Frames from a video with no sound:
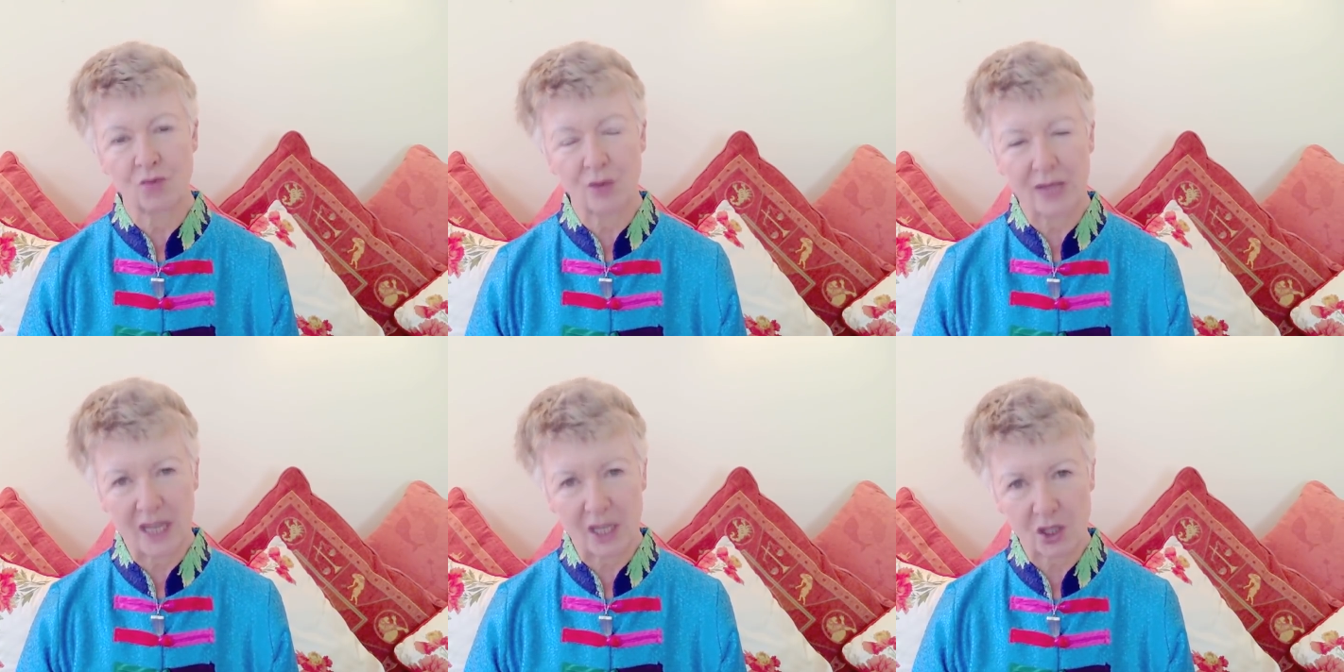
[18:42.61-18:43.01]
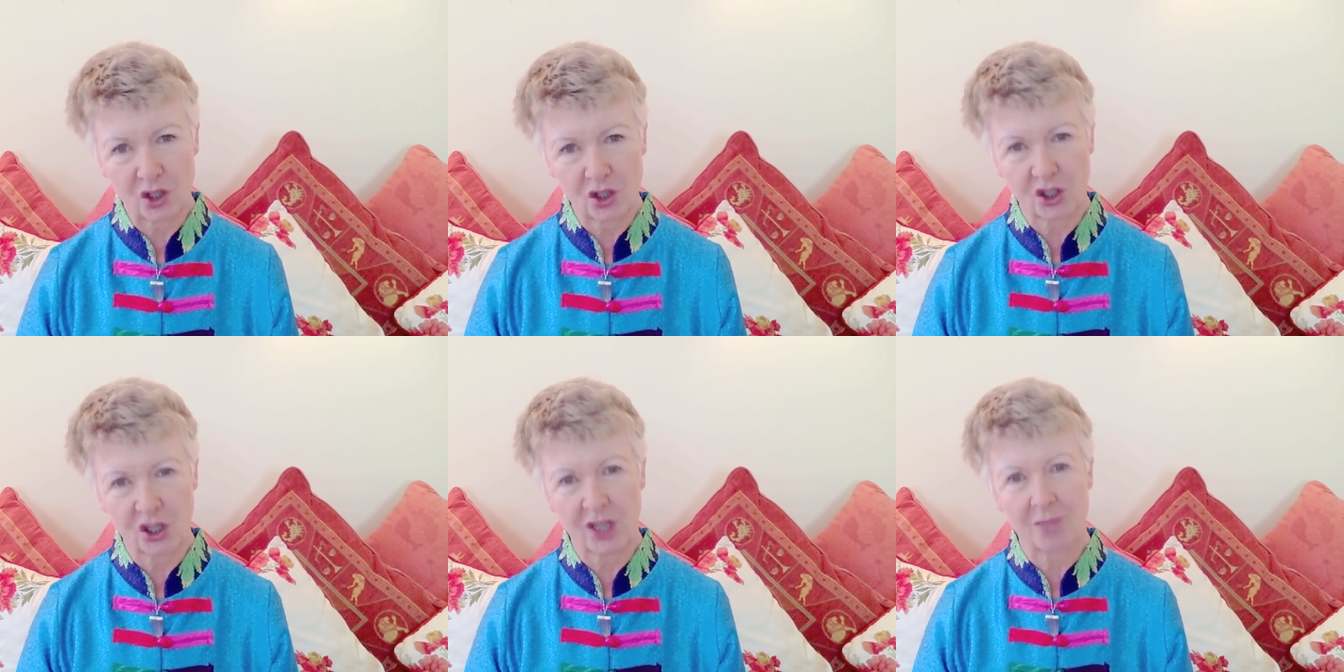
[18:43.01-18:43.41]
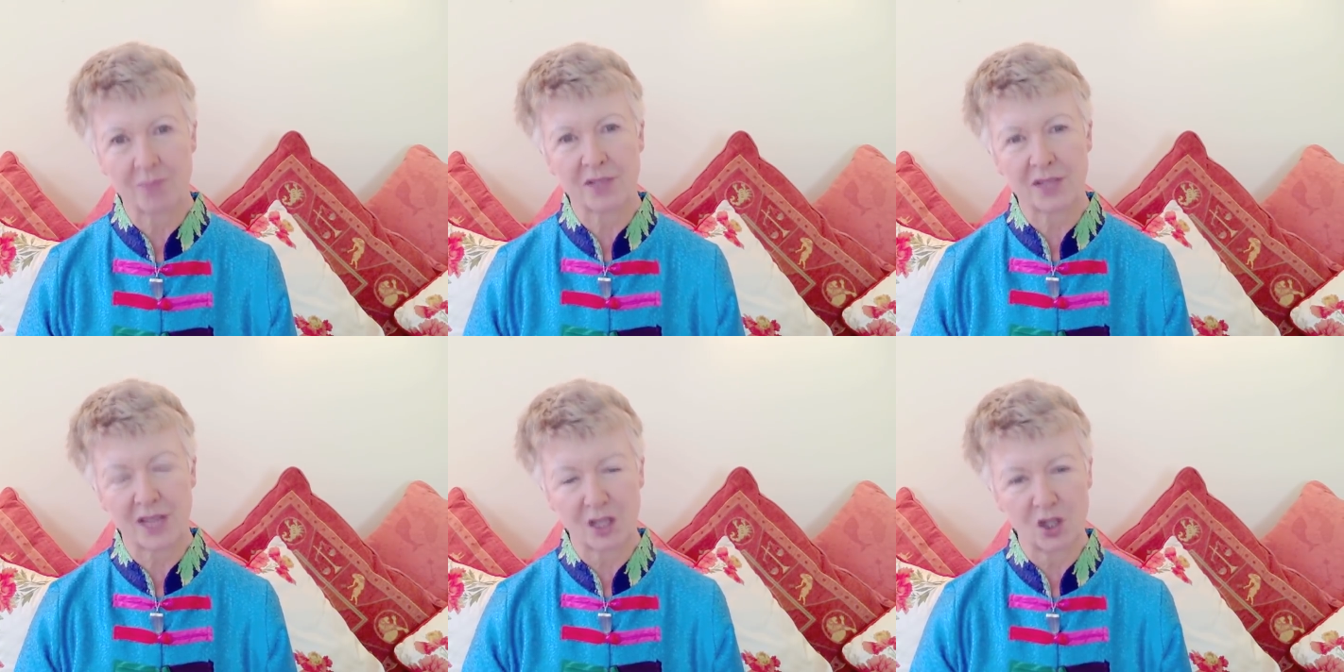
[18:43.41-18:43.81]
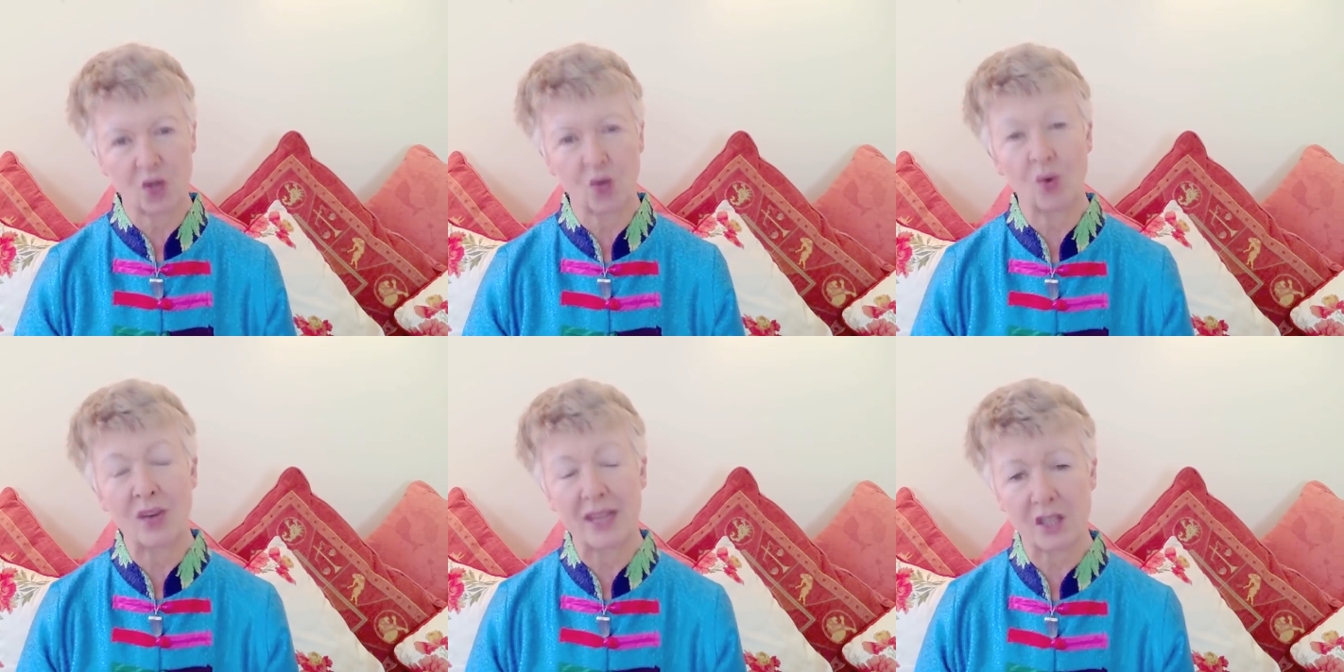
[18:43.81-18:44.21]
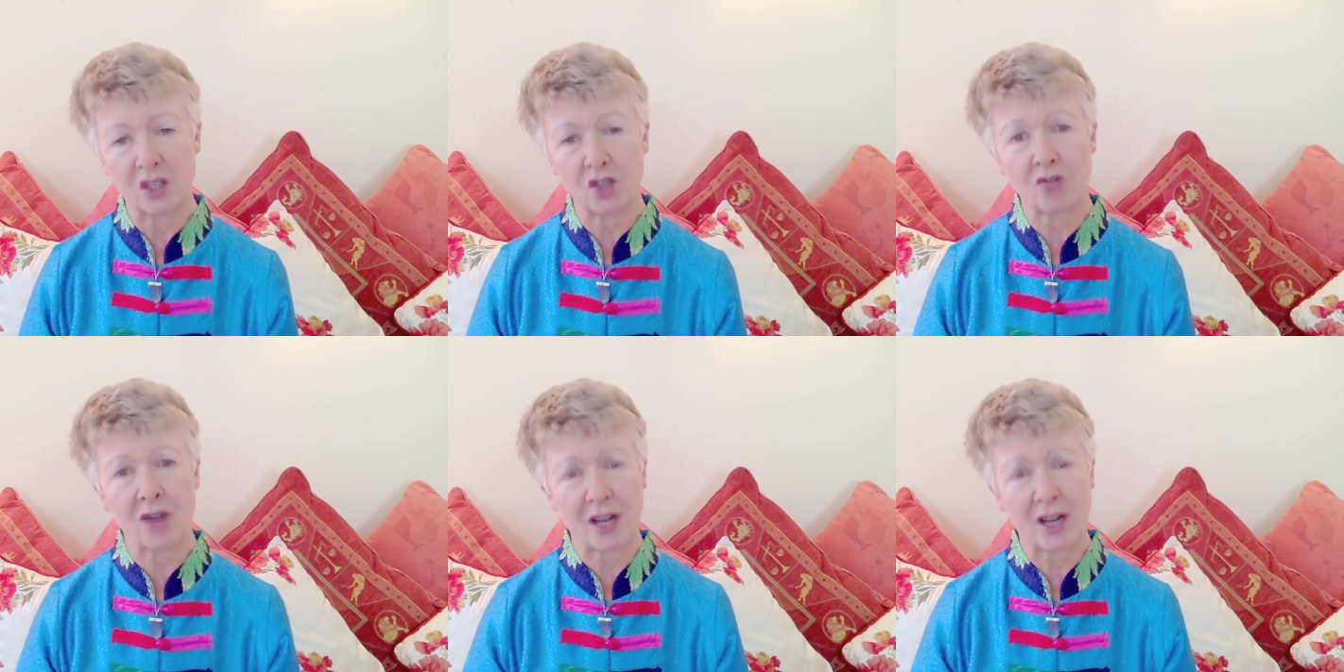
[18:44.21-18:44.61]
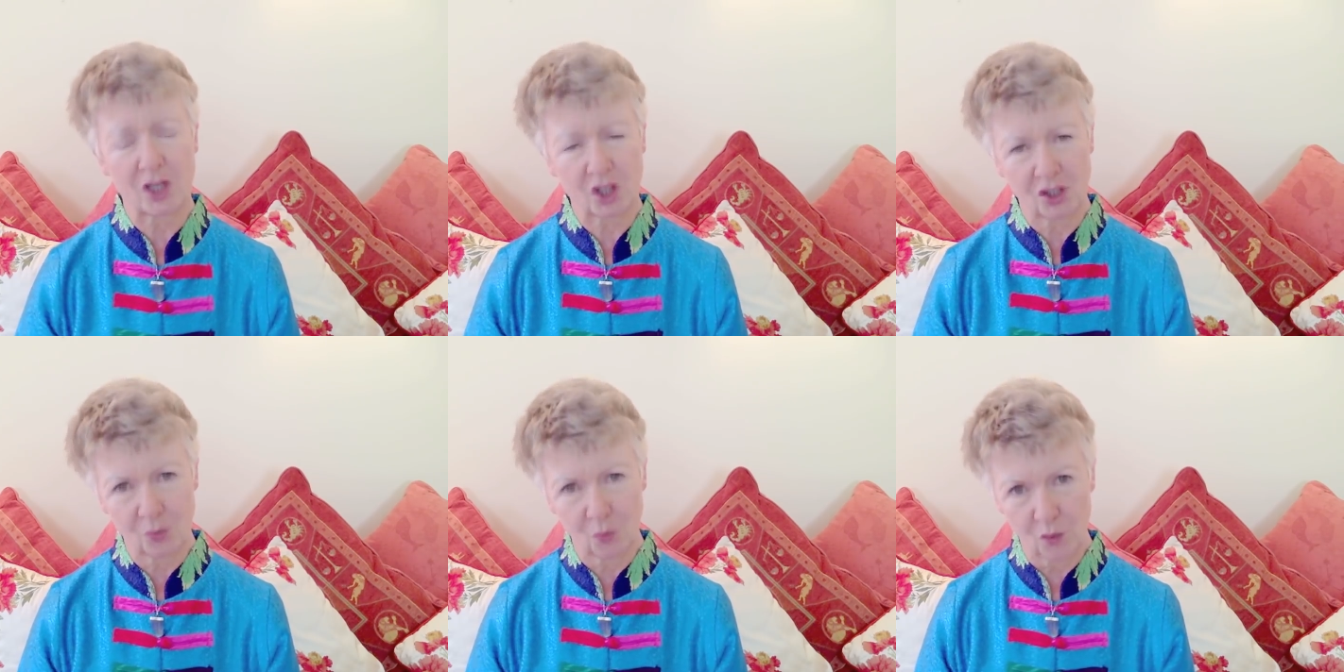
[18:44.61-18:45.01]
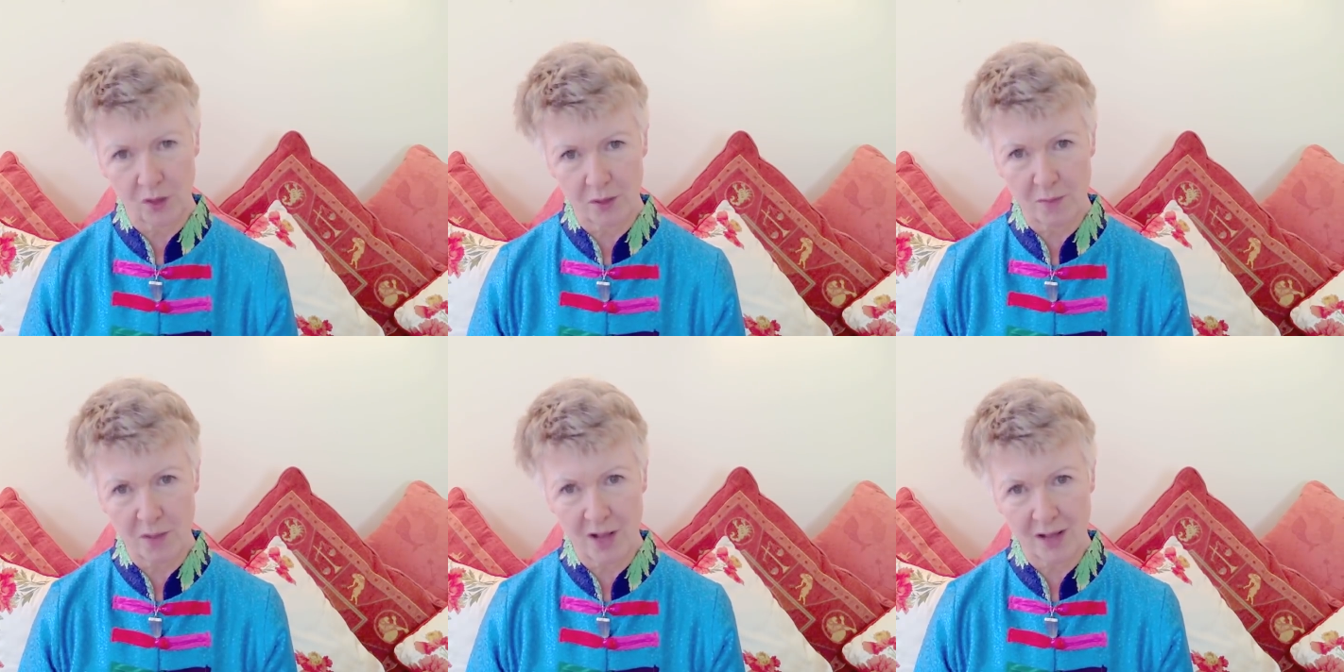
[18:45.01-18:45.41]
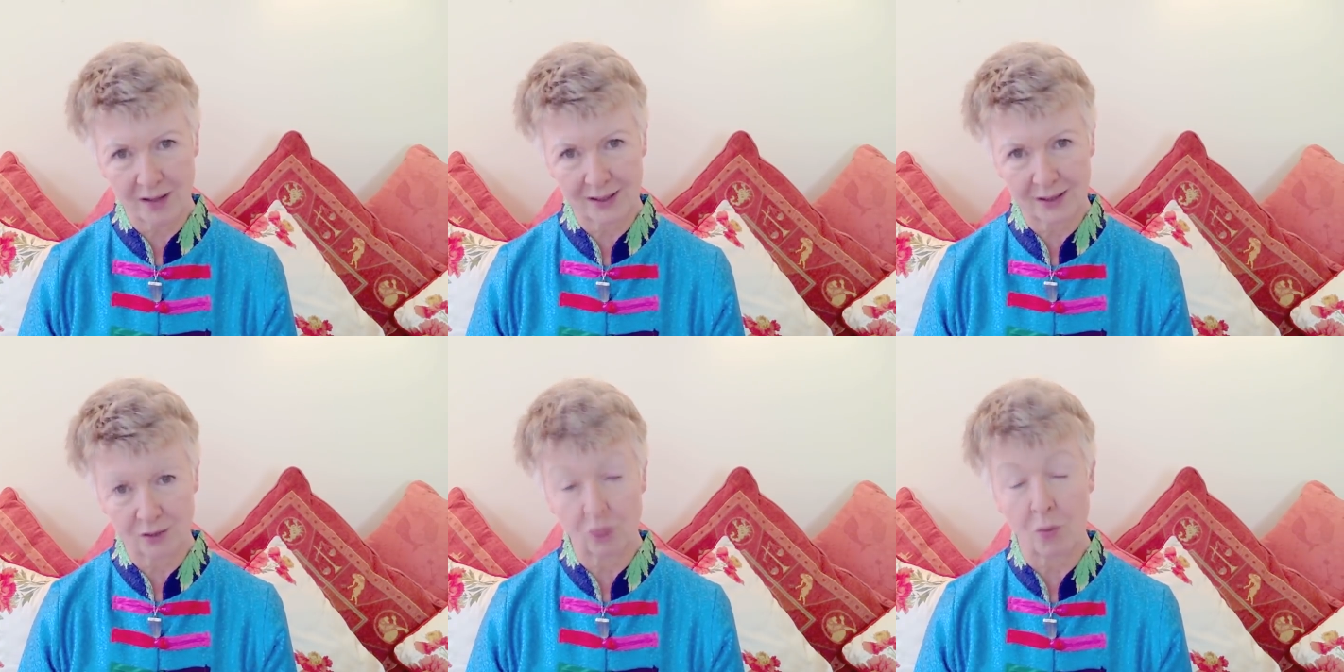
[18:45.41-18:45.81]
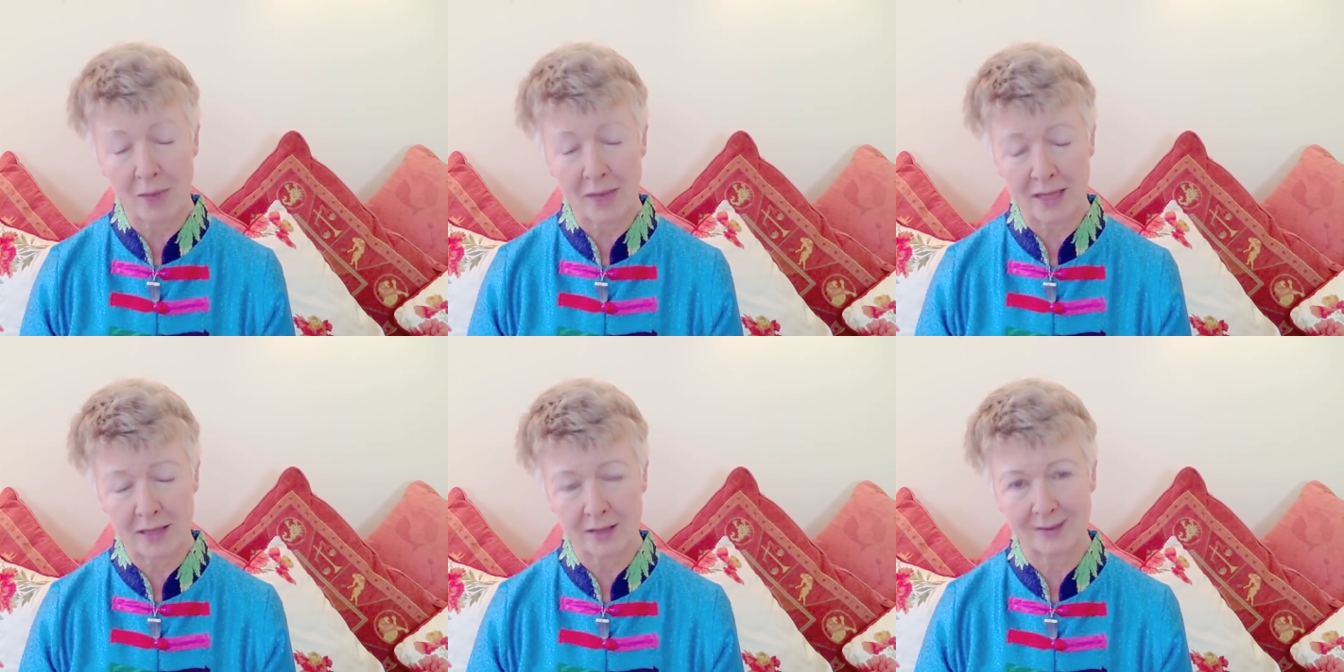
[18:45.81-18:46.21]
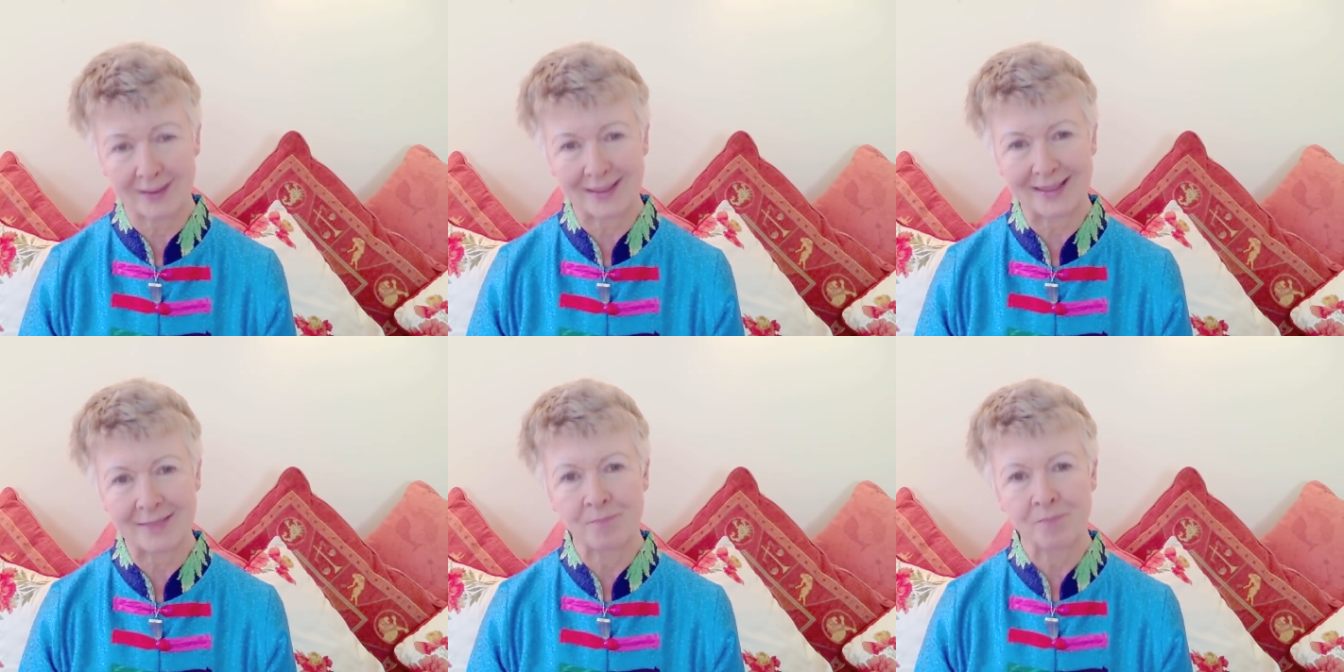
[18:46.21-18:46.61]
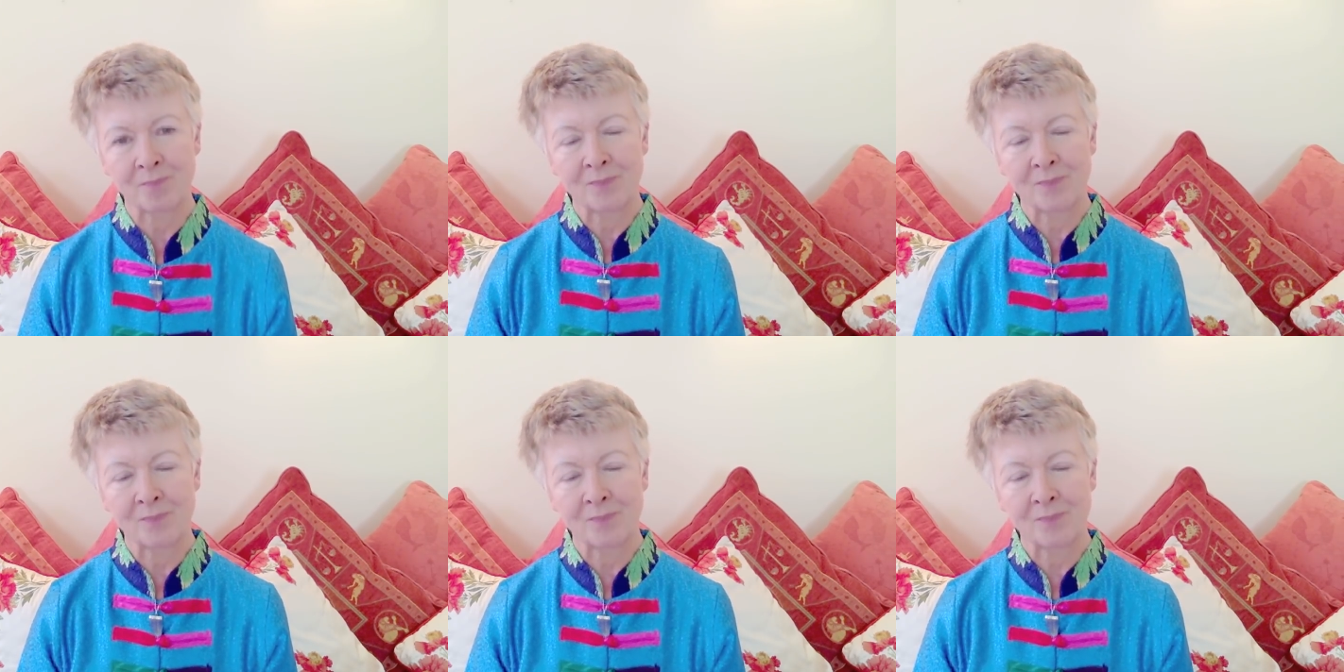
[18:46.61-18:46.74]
relationships and your interaction with a partner romantically.